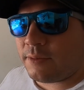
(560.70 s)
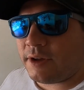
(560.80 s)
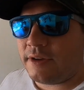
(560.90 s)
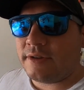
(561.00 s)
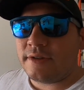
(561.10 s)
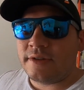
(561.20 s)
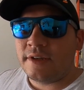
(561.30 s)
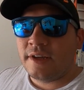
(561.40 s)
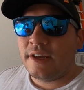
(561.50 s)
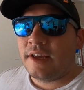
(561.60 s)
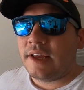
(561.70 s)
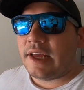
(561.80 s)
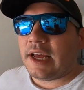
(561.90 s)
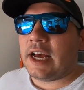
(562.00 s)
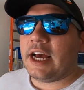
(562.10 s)
wheels.
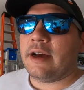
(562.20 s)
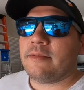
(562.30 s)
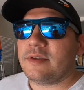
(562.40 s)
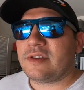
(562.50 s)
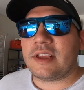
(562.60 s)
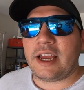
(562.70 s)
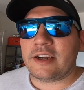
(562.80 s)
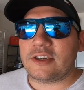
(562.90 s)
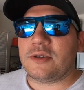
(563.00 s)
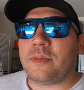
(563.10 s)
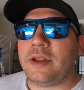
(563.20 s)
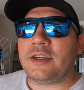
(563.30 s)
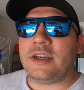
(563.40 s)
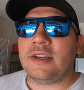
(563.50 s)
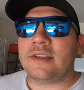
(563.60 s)
It's air
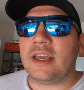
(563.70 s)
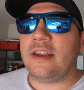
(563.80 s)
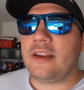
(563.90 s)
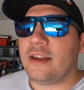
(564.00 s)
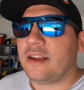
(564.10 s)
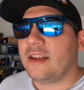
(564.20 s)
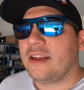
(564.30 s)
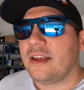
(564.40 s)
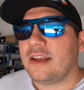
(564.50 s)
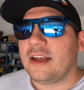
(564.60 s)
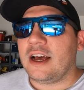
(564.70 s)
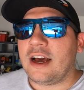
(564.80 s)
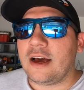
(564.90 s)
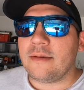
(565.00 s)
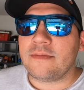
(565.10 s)
suspension. It's getting
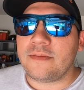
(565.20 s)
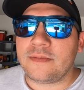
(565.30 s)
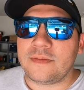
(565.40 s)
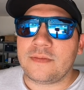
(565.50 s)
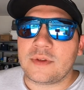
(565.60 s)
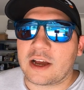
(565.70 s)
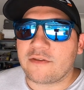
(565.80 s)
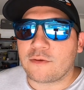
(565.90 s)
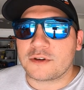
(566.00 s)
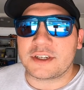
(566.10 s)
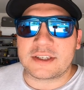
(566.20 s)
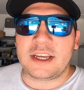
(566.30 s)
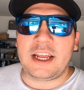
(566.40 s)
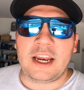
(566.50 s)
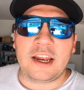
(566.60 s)
like a
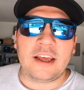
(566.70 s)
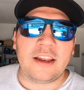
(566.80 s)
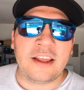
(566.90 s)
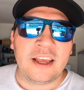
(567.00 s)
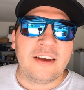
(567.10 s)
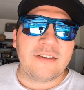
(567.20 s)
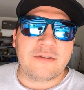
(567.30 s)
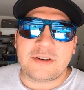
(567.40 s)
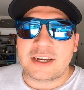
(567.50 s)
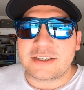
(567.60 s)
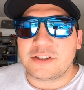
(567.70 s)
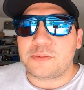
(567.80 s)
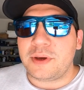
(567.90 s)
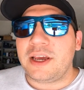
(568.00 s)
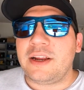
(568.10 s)
416 in it from Texas
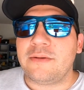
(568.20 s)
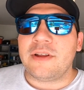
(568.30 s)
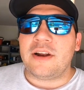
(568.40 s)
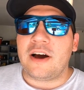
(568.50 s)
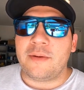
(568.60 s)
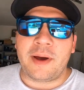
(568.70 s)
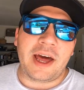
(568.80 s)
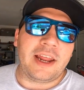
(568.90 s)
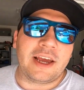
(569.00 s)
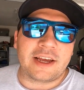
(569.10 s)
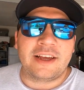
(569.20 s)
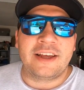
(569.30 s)
Speed with an automatic.